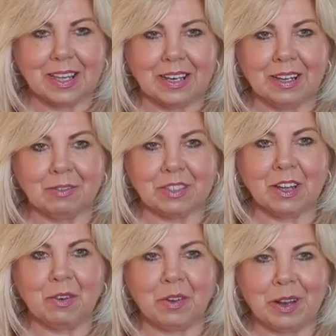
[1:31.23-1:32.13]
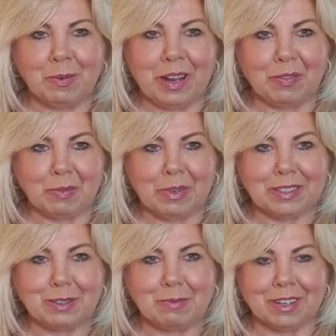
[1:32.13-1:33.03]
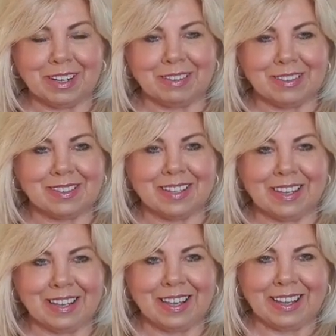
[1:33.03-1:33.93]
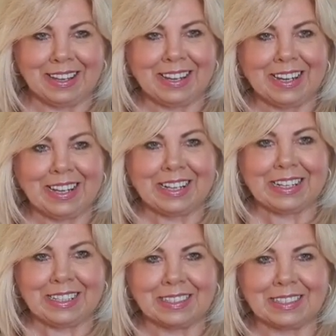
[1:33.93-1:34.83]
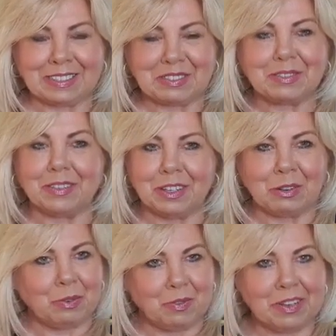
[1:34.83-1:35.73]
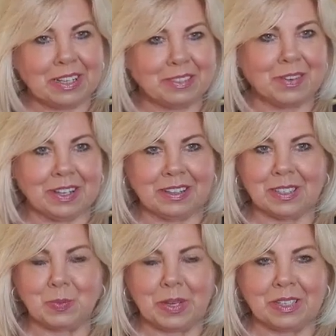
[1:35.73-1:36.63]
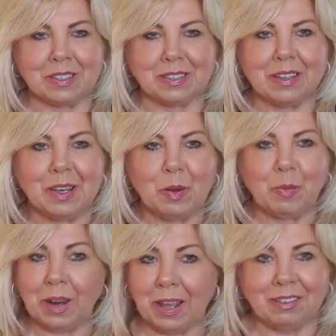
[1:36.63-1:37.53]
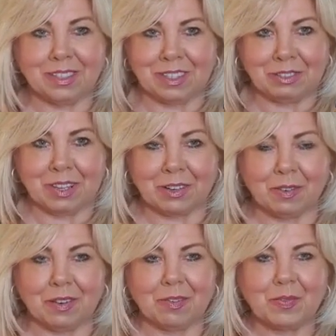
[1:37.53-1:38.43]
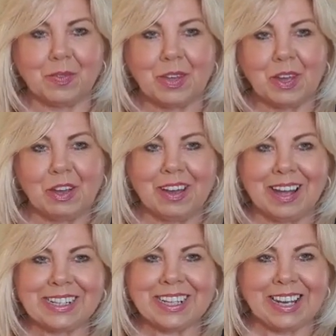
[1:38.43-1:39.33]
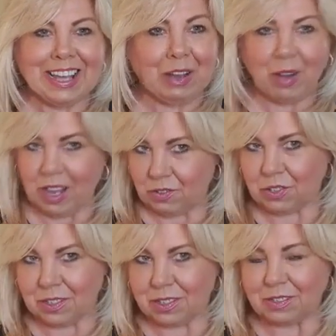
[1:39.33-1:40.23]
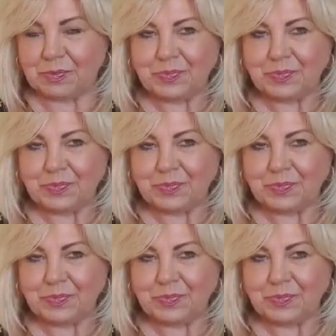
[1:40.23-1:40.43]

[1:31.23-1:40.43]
Now, it's all very well for me to come on here and say, yeah, like, listen, you know, let's find this space. But how do you do that? I'll tell you how I've done it.